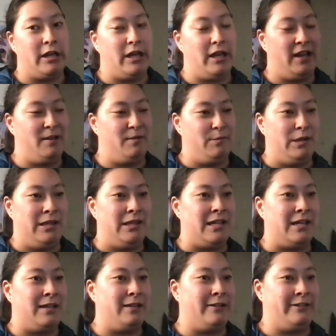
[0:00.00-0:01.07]
Um and
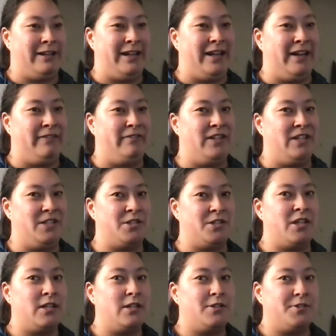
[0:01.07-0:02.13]
the other half is
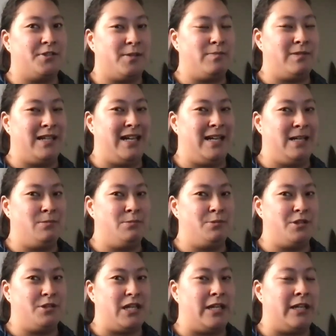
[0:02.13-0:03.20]

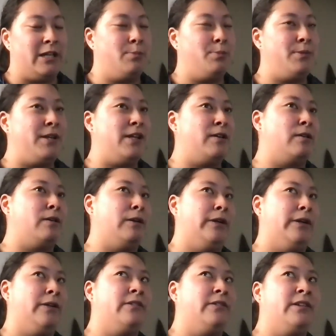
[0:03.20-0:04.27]
sometimes it can be
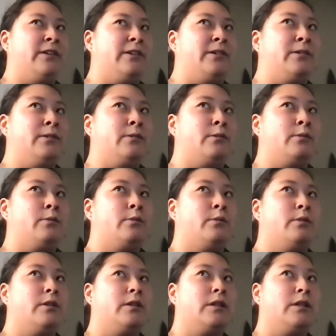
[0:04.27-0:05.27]
hard to